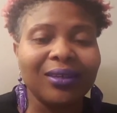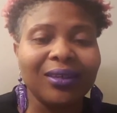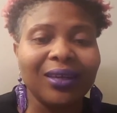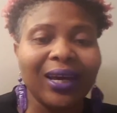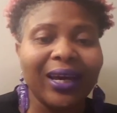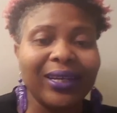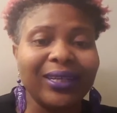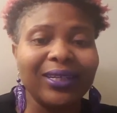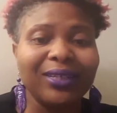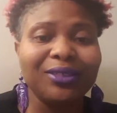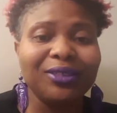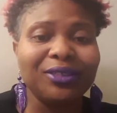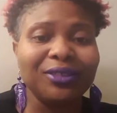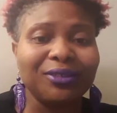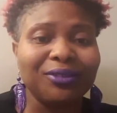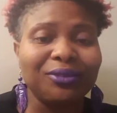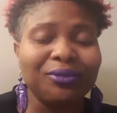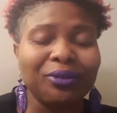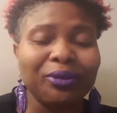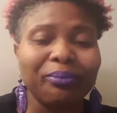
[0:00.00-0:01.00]
I didn't
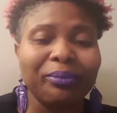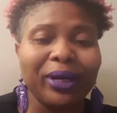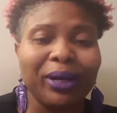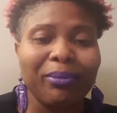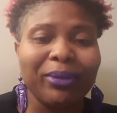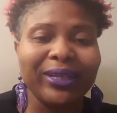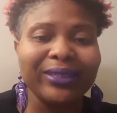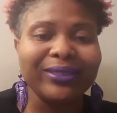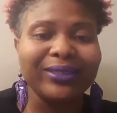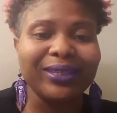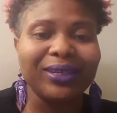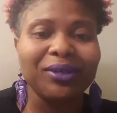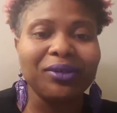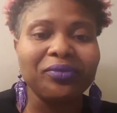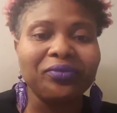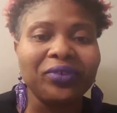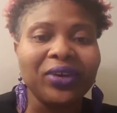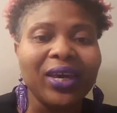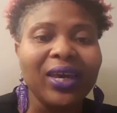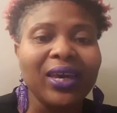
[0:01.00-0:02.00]
just do it by
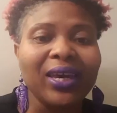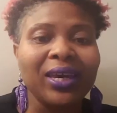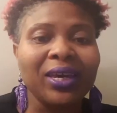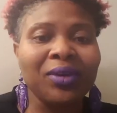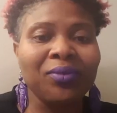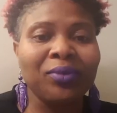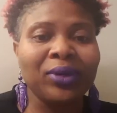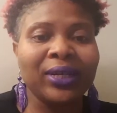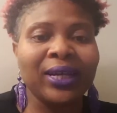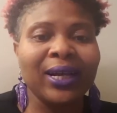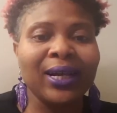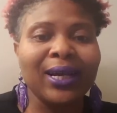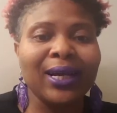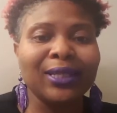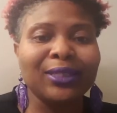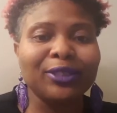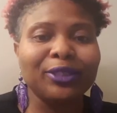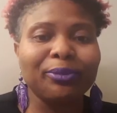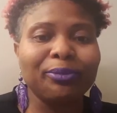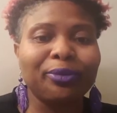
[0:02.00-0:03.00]
myself. And when I
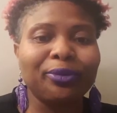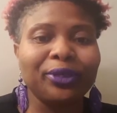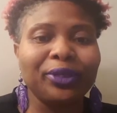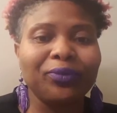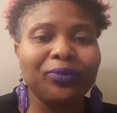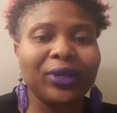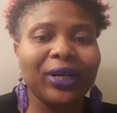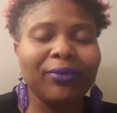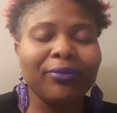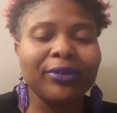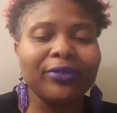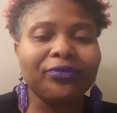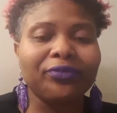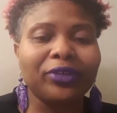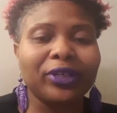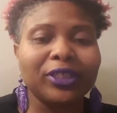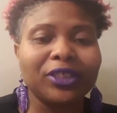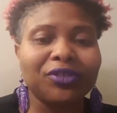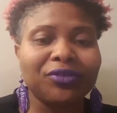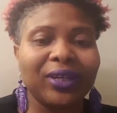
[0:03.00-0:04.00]
got to the point where I was
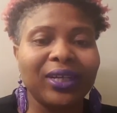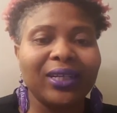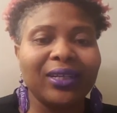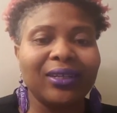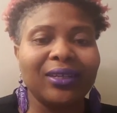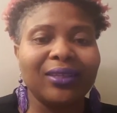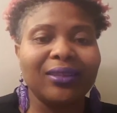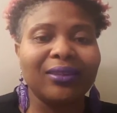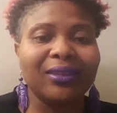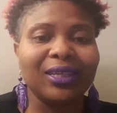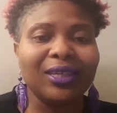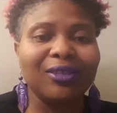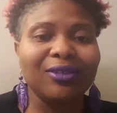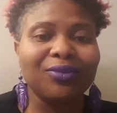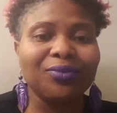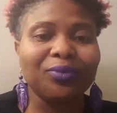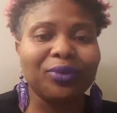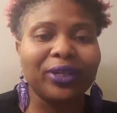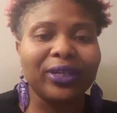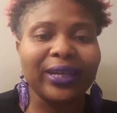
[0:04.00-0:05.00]
frustrated and
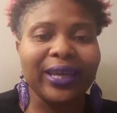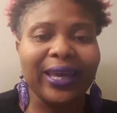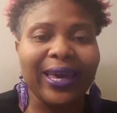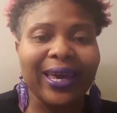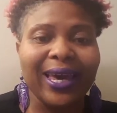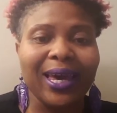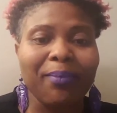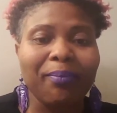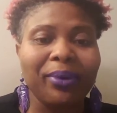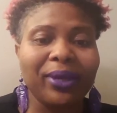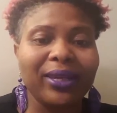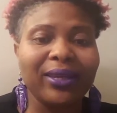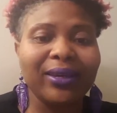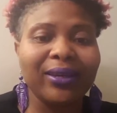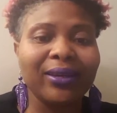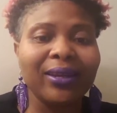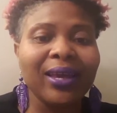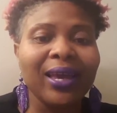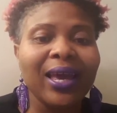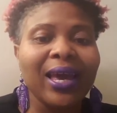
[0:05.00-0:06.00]
things weren't
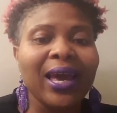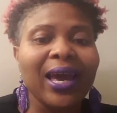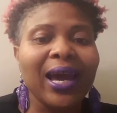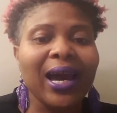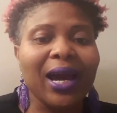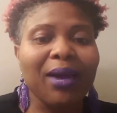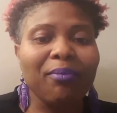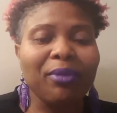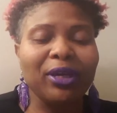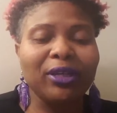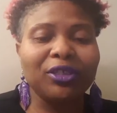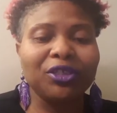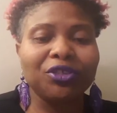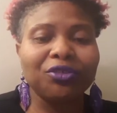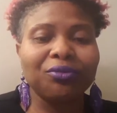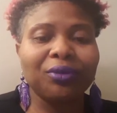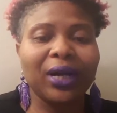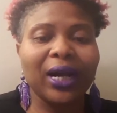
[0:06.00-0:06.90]
happening, I made sure